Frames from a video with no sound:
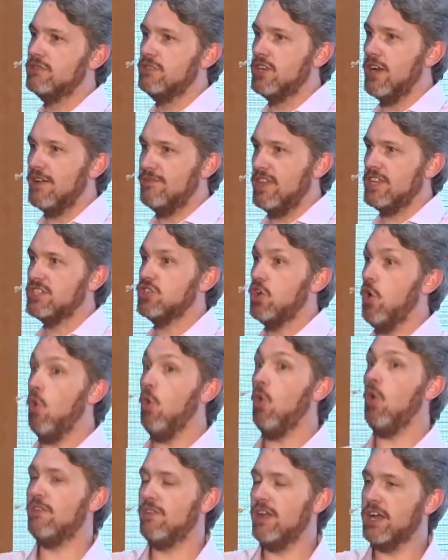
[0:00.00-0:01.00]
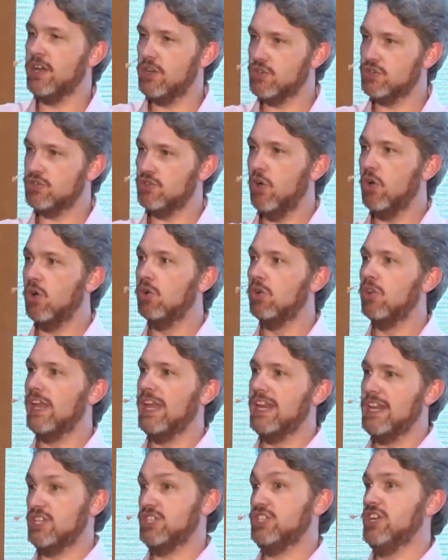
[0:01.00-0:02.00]
divest all of our control
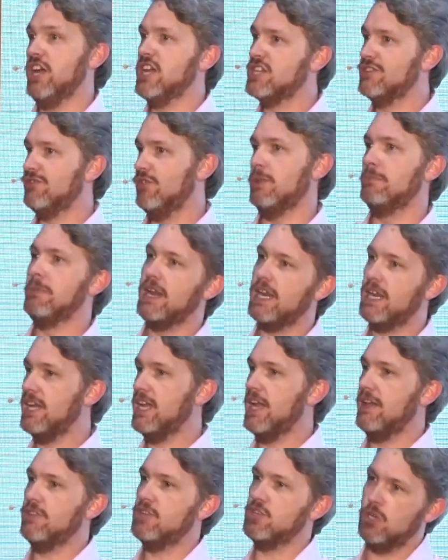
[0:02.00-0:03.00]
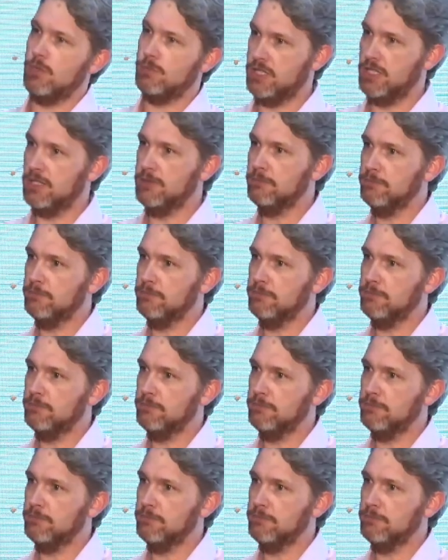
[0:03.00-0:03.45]
in exchange for the money to get the job done.